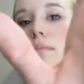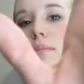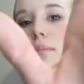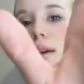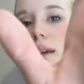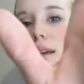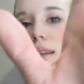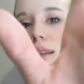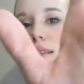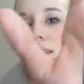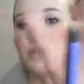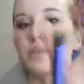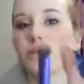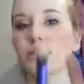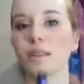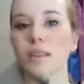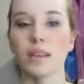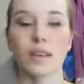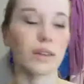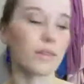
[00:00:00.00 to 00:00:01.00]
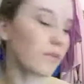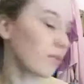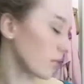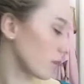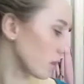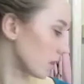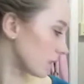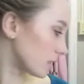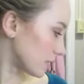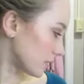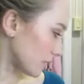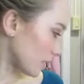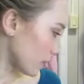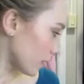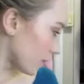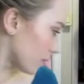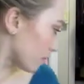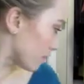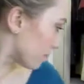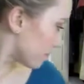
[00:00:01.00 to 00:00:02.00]
But it's really good for
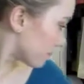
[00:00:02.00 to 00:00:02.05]
concealer.